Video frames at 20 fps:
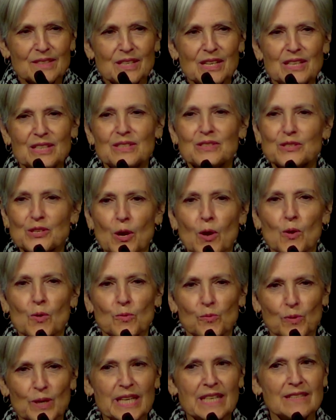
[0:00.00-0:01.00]
So
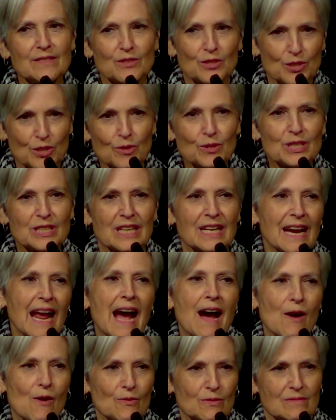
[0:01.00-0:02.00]
we duked it
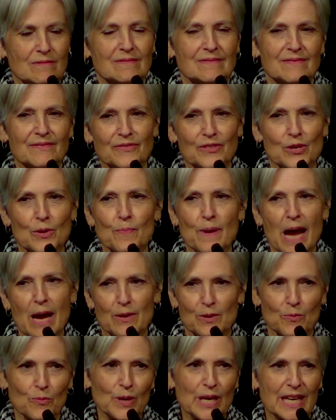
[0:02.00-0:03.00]
out for about a
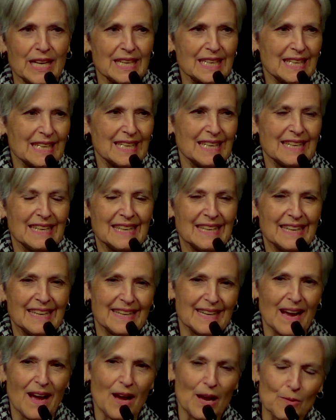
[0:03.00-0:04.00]
week, and
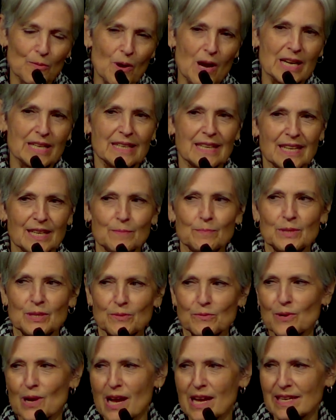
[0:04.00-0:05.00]
I wanted him to
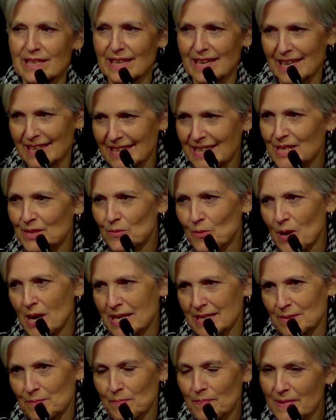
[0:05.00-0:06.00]
run, and he
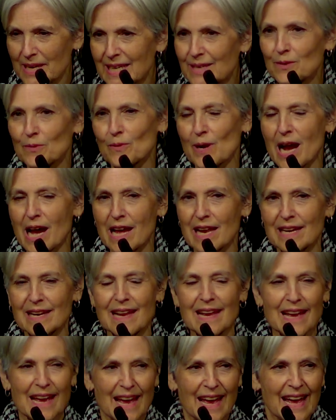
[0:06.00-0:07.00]
wanted me to run,
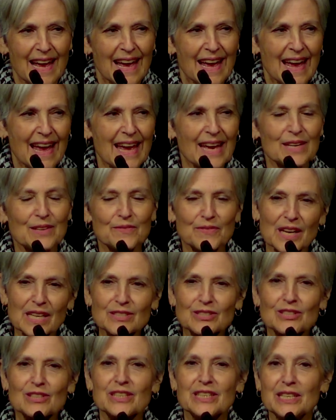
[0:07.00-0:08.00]
and
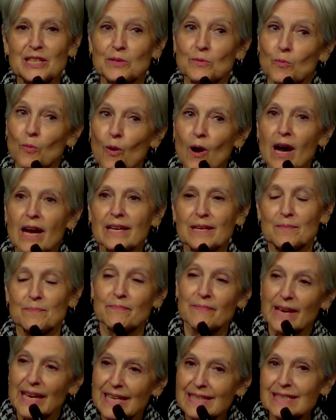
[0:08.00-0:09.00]
eventually he won,
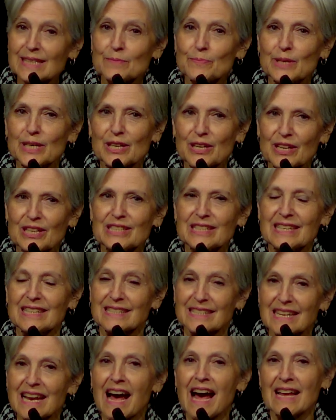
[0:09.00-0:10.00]
mainly because he's
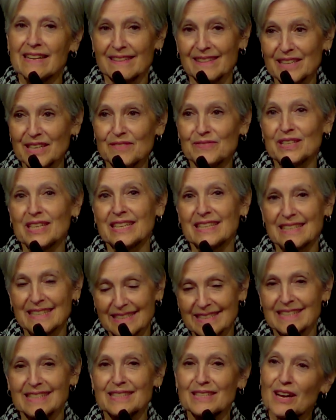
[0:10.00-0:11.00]
not living in
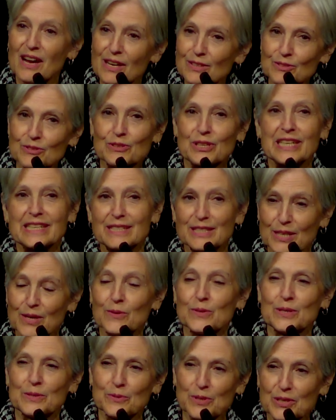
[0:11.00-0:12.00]
this country, so
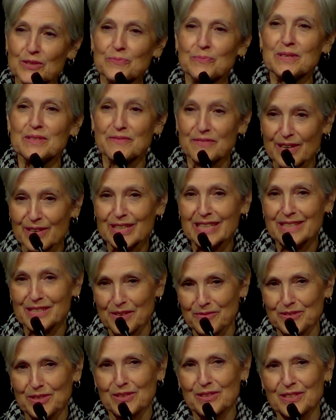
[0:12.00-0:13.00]
it would have been very
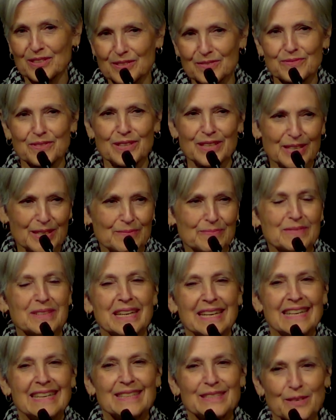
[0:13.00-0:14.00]
difficult for him
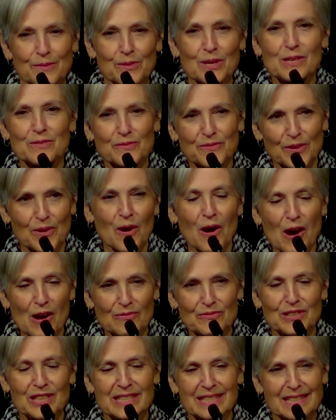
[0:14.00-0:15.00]
to run for
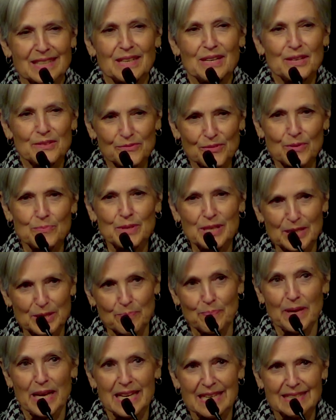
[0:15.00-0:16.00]
office from his
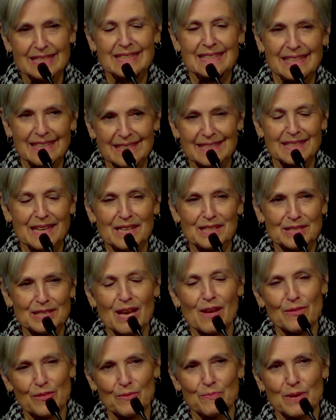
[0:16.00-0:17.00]
base in
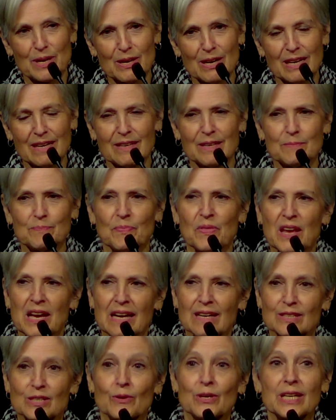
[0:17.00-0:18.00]
South America.
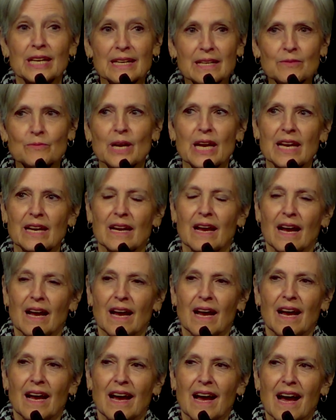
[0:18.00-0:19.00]
So at any rate,
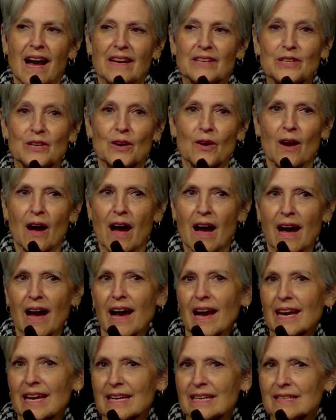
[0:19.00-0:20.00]
you know,
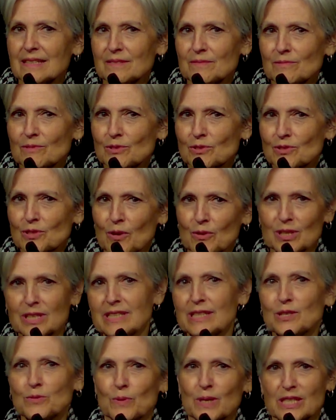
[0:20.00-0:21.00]
I totally
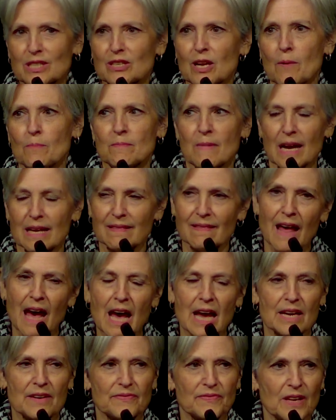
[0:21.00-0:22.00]
switched up my
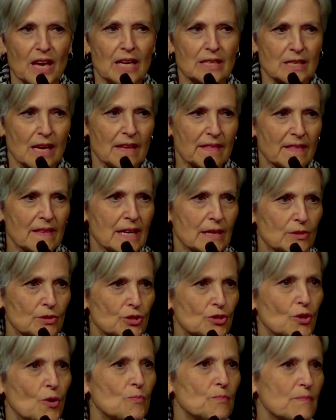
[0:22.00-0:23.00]
life, as I think
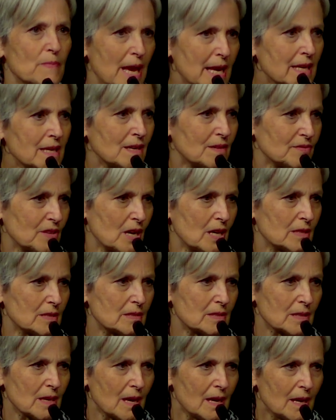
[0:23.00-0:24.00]
so many of us
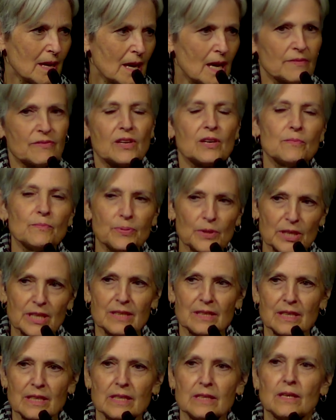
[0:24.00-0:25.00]
have
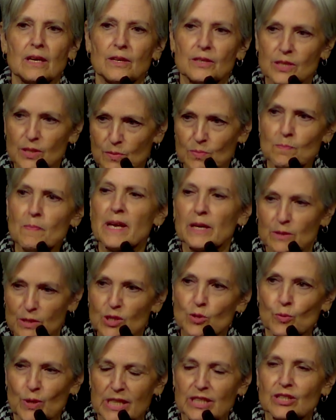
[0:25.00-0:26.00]
completely
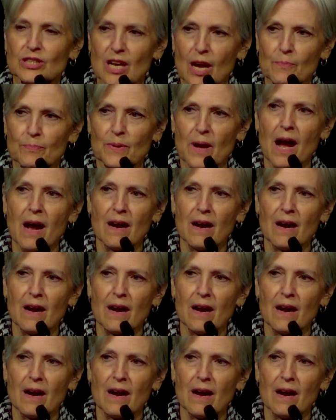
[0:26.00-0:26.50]
switched up our